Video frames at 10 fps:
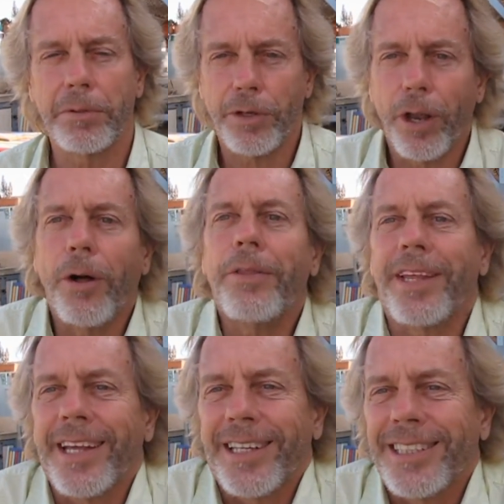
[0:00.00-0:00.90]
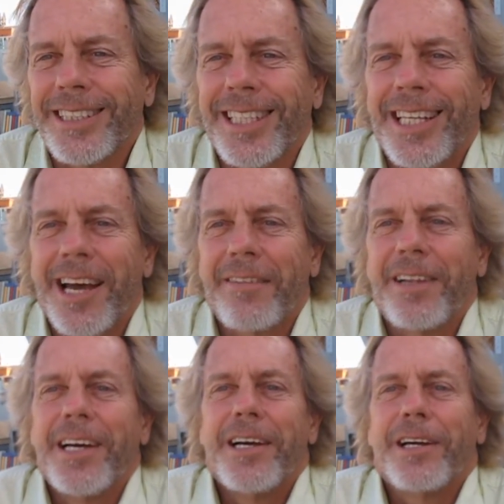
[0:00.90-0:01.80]
clothing. I'll just say that,
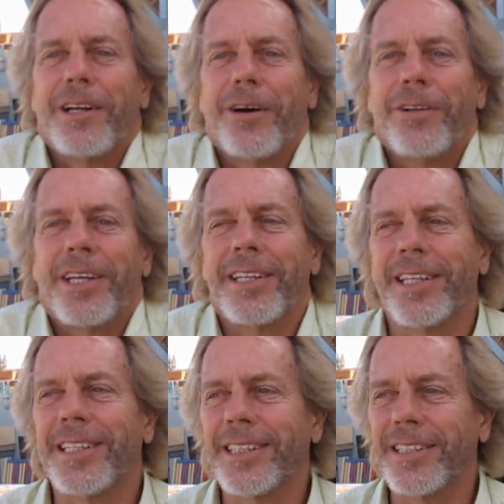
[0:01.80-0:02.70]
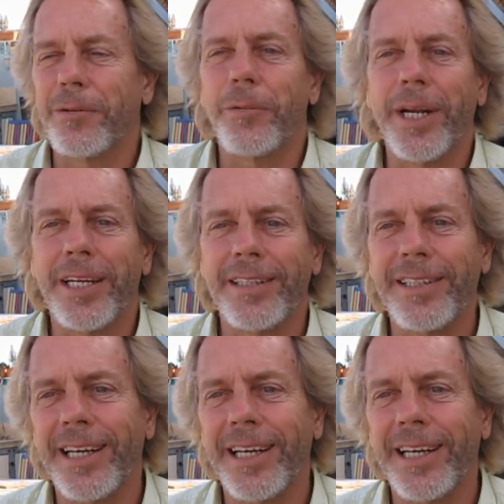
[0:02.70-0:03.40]
clothing that doesn't wrinkle.